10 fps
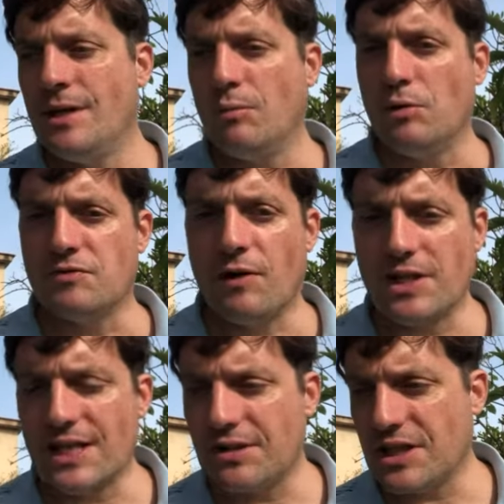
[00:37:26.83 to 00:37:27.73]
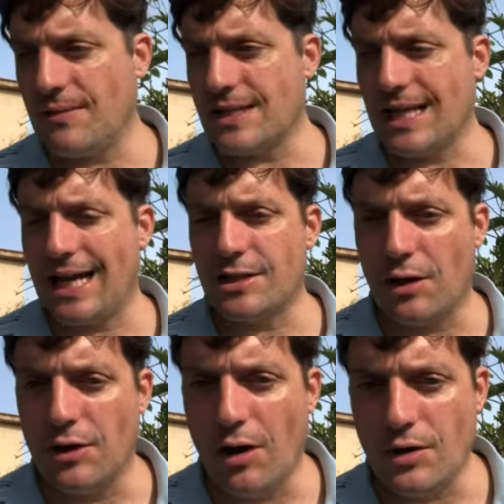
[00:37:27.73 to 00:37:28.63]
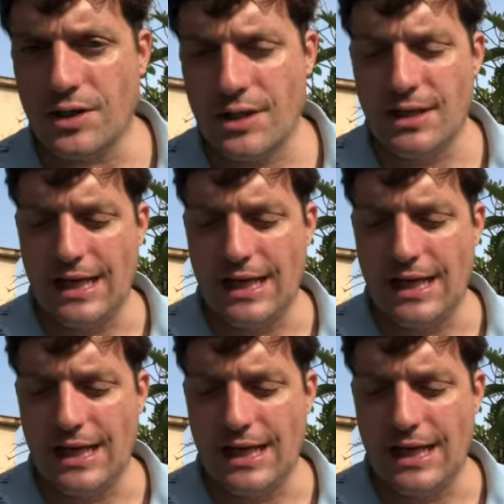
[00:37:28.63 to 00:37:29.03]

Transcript: Was France allowed to keep this land or not?